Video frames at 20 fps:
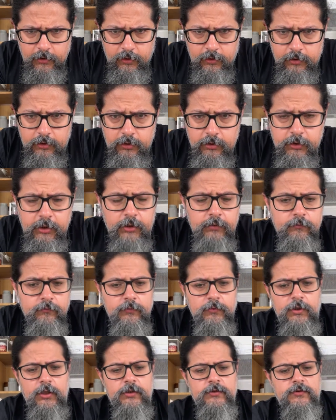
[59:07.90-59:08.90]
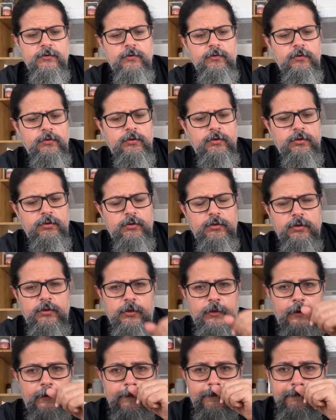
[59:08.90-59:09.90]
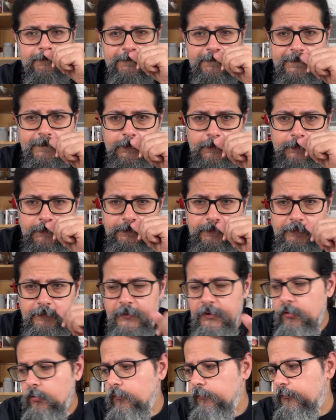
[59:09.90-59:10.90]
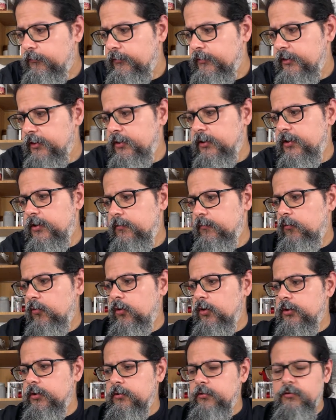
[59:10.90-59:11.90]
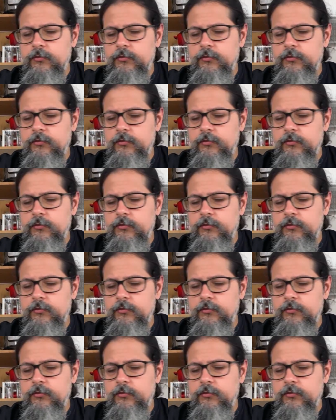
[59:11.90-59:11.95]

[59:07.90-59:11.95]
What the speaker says: Okay, that's good. That should be hopefully a little more